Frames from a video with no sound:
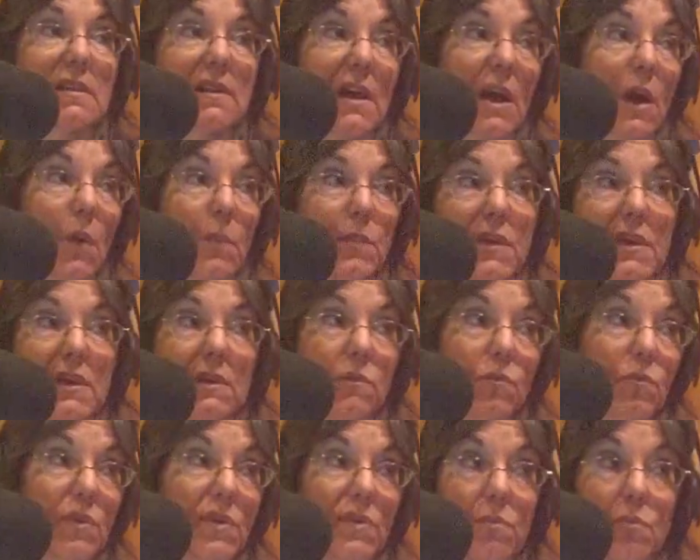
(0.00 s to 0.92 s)

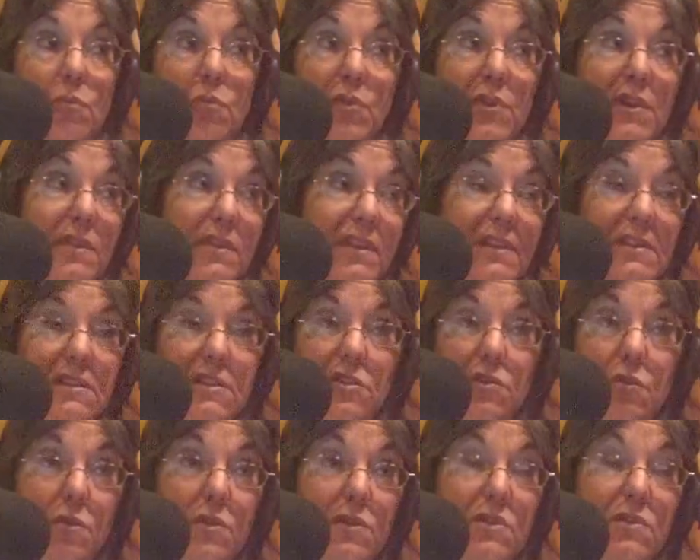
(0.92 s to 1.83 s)
helping with breathing
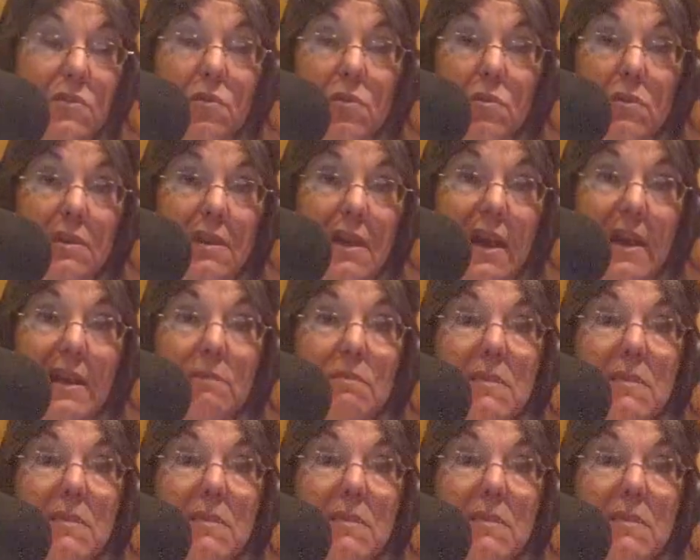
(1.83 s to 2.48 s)
disorders through the night.